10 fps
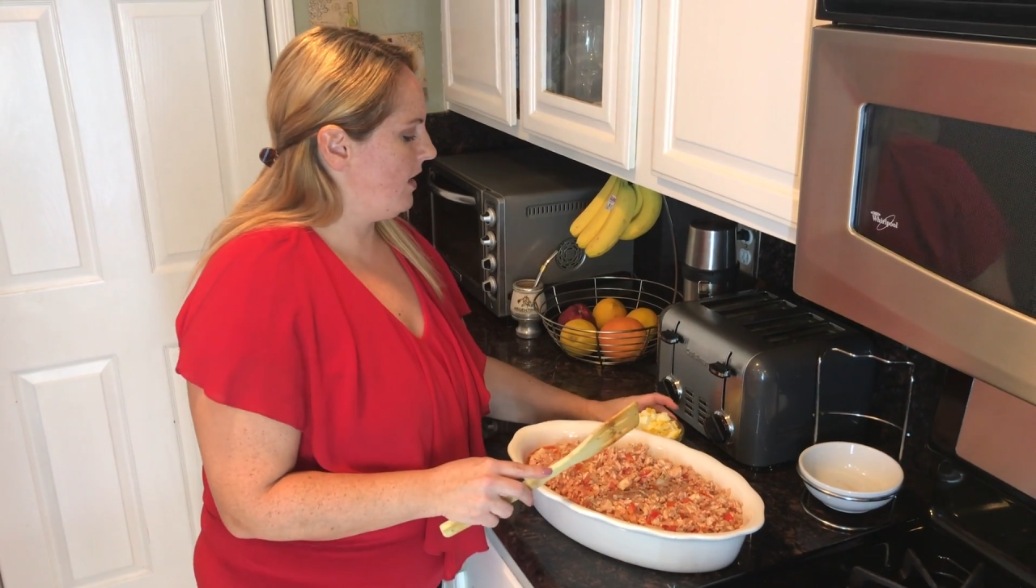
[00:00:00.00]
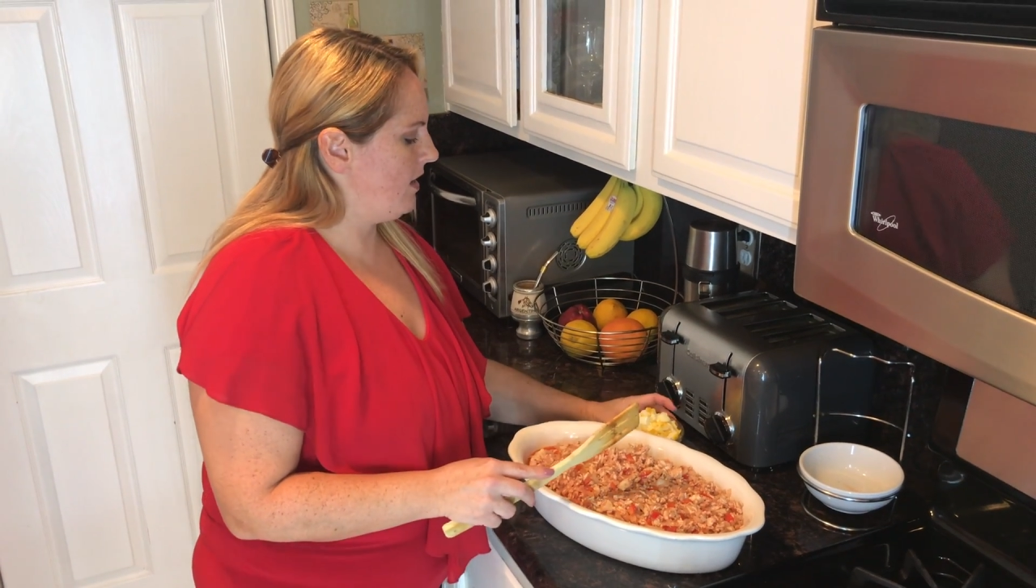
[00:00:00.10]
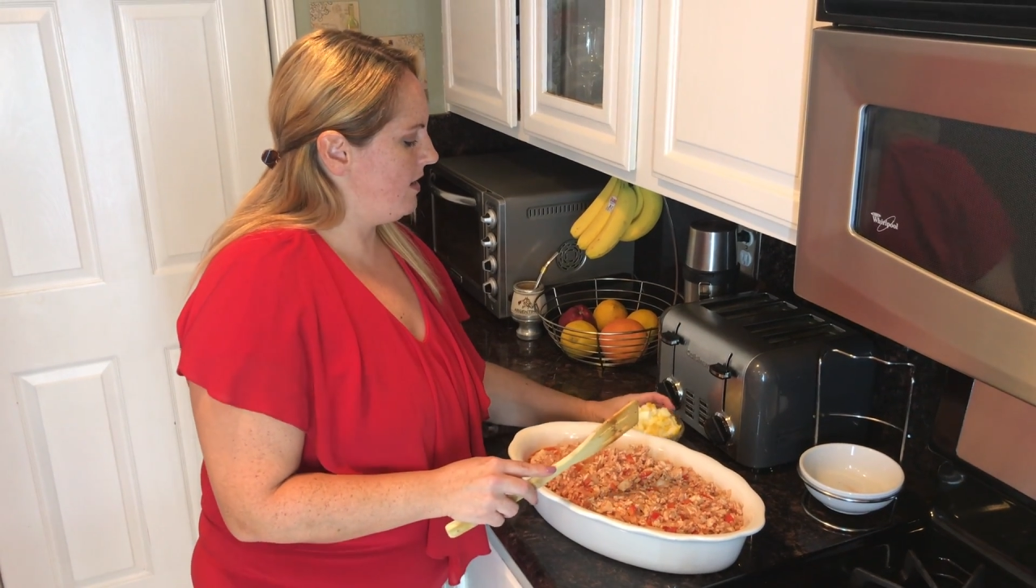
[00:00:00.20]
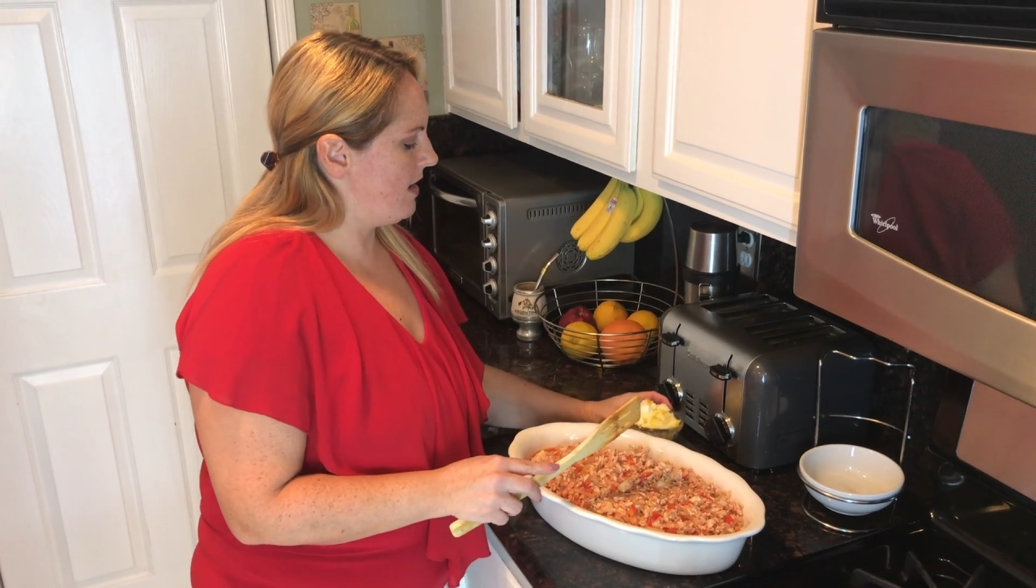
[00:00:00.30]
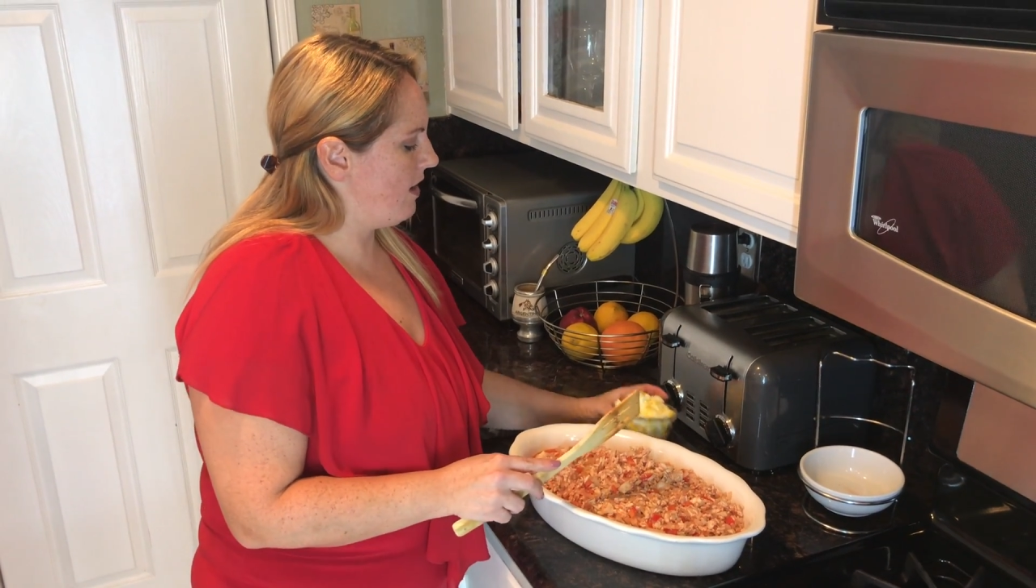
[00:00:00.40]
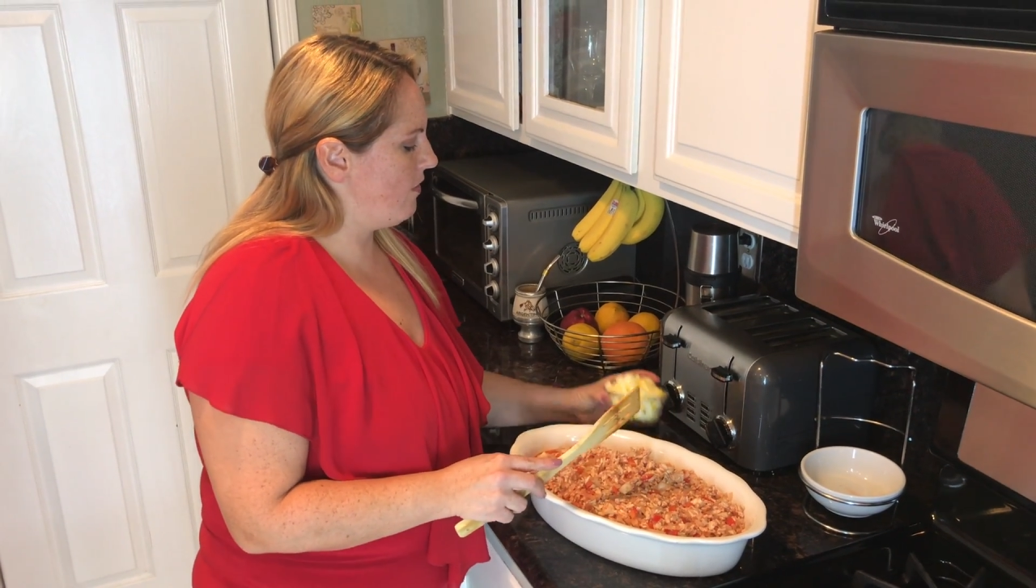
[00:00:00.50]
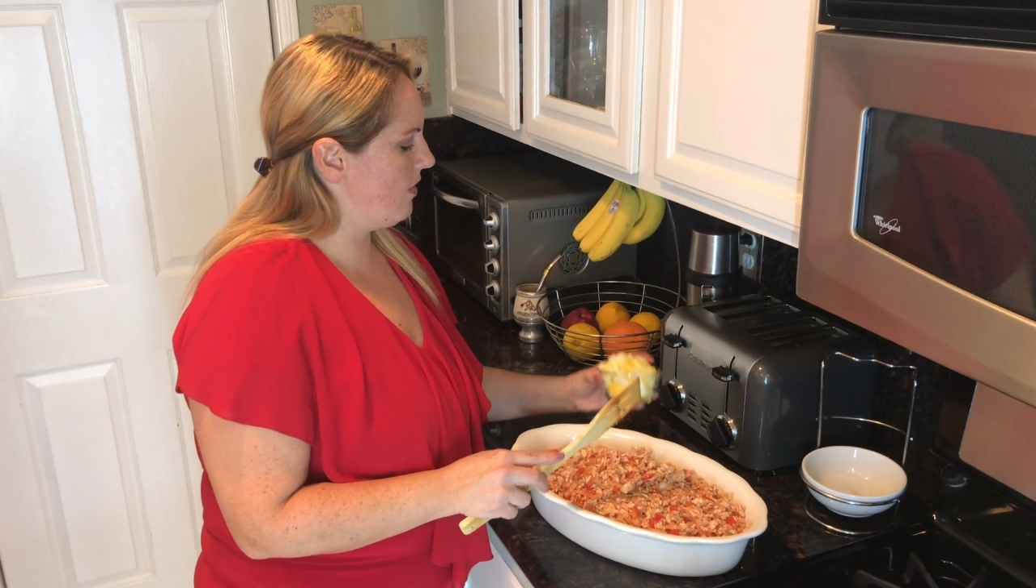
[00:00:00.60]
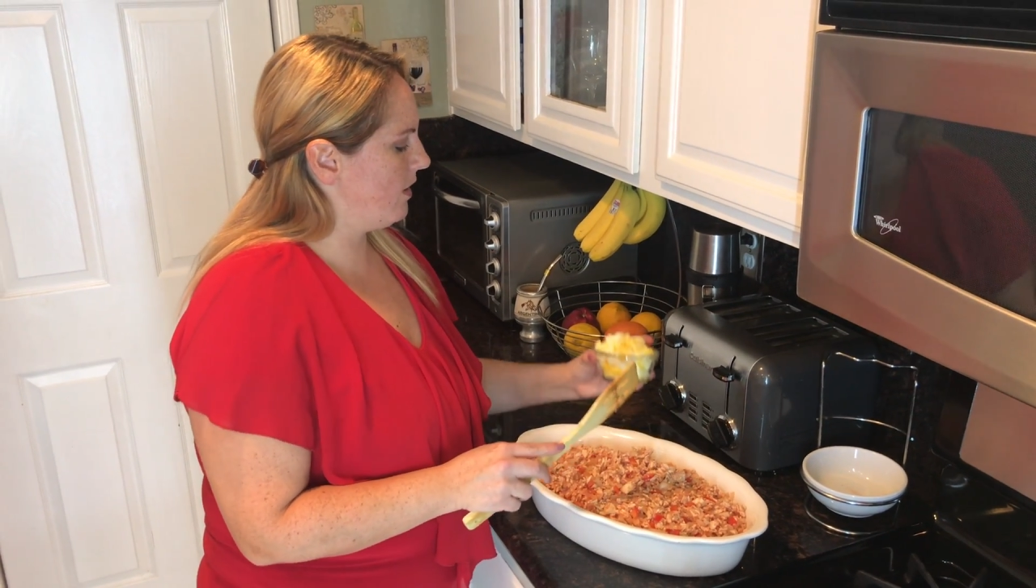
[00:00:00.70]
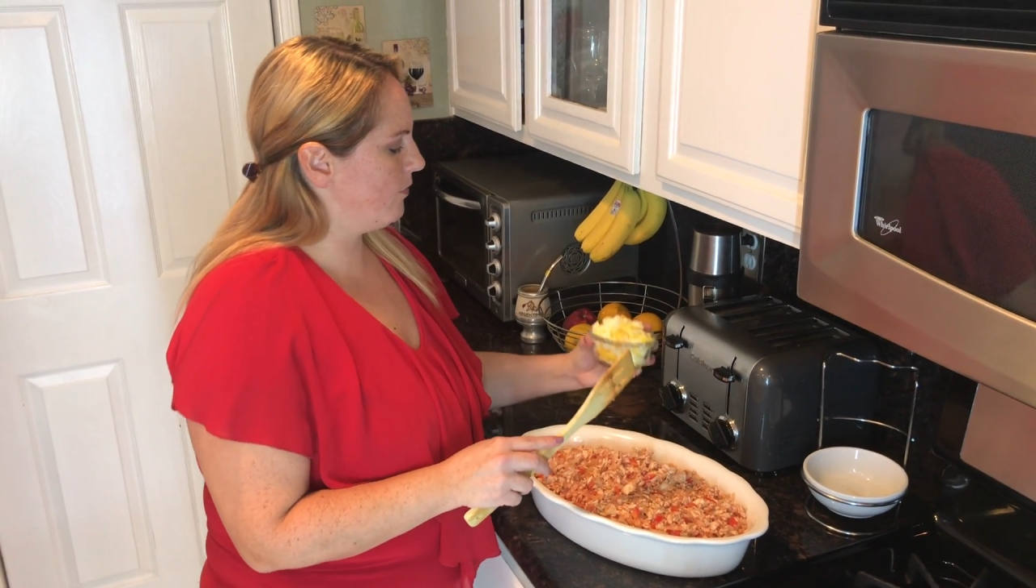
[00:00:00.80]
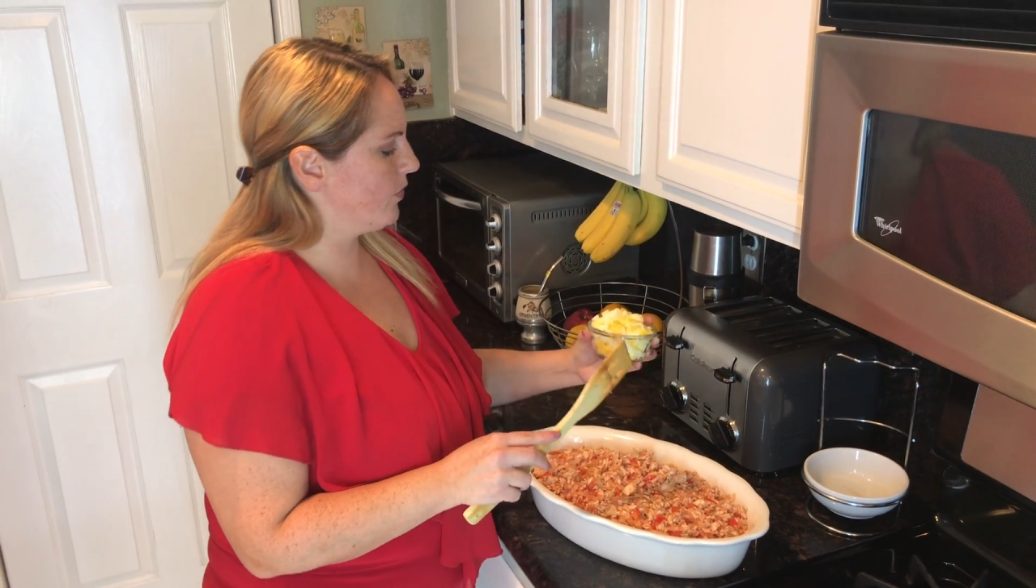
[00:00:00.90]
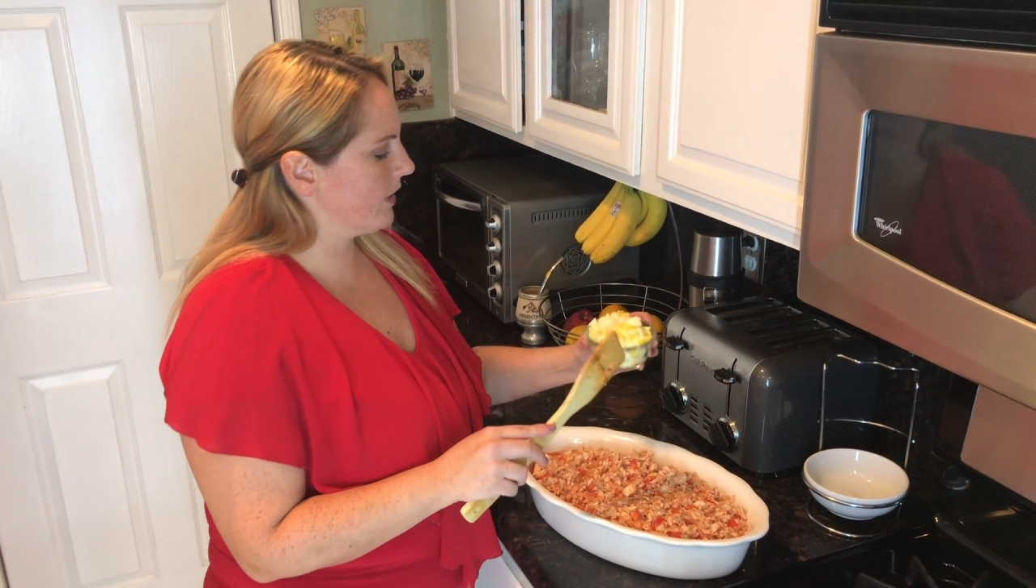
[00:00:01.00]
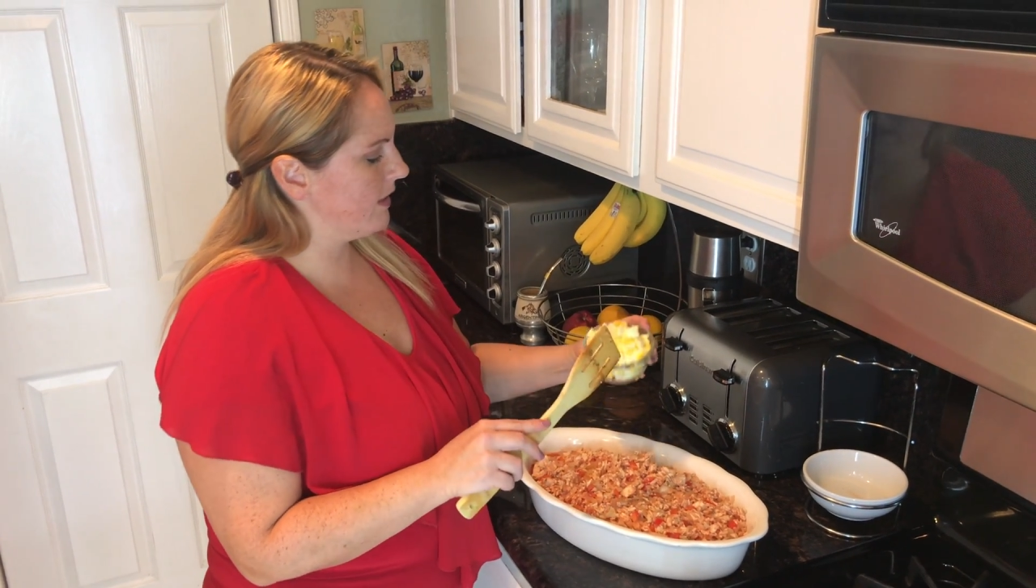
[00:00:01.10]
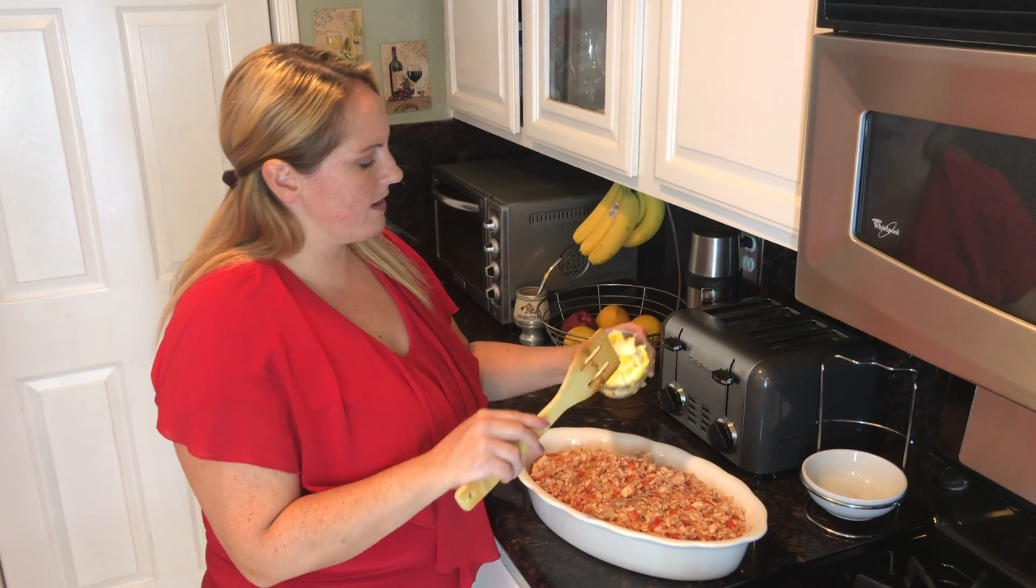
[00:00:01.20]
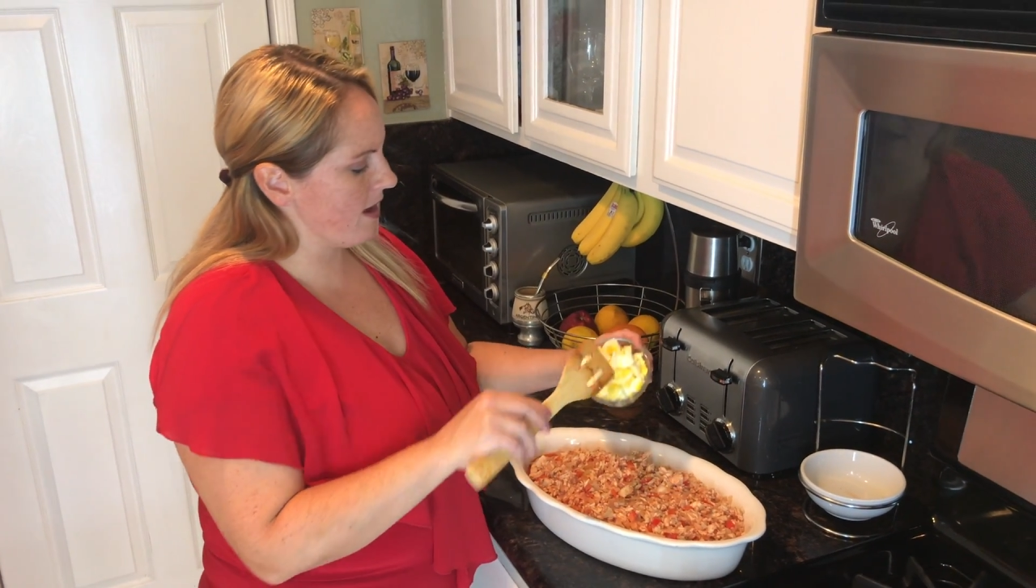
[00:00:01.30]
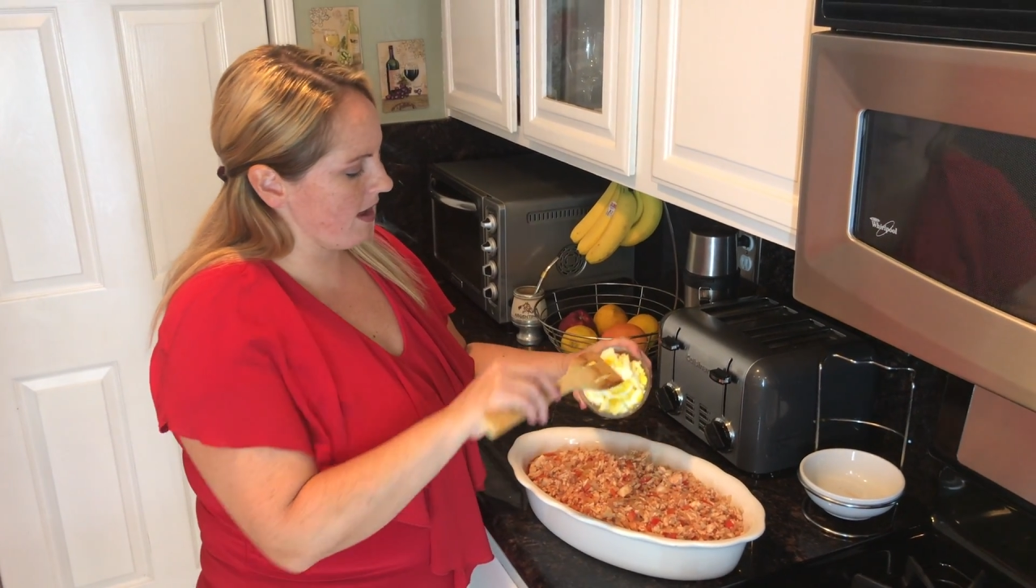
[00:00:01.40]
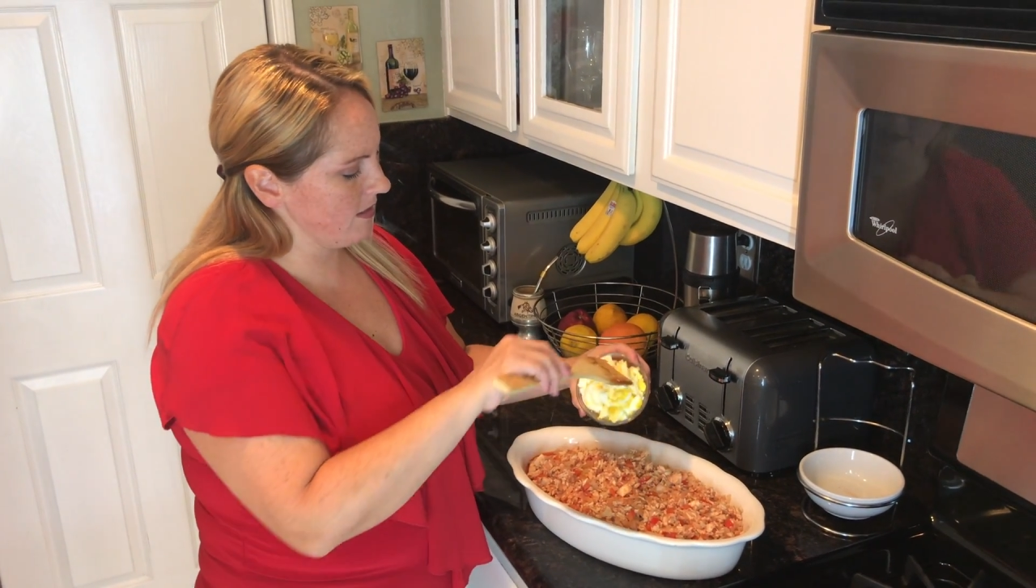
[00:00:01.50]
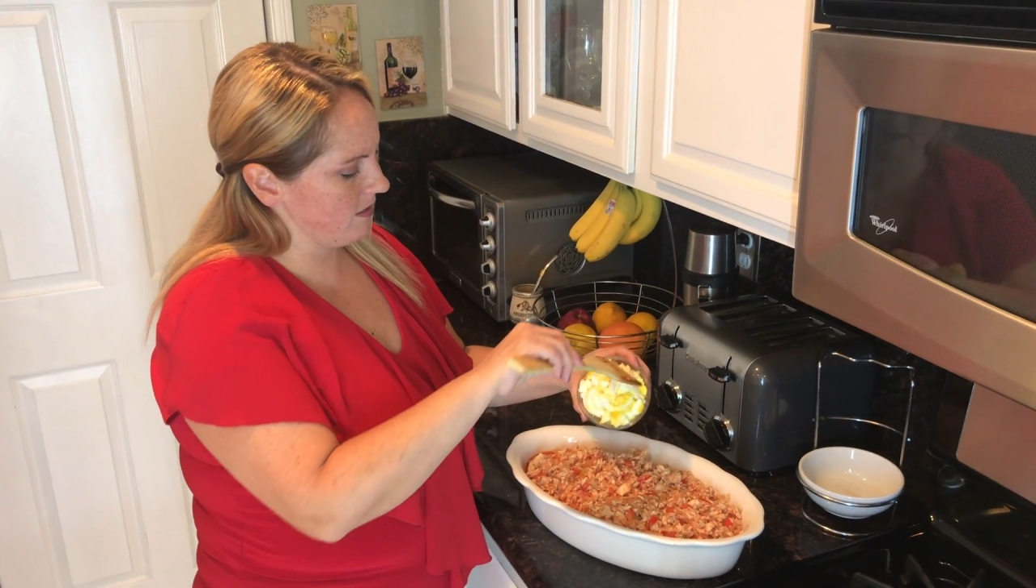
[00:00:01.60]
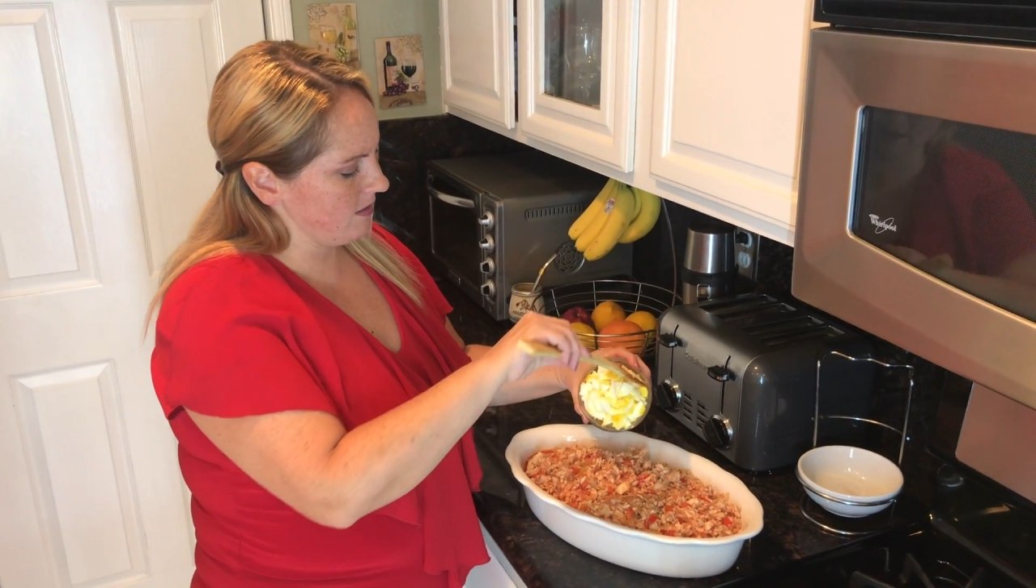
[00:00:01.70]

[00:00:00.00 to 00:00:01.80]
And now we're gonna add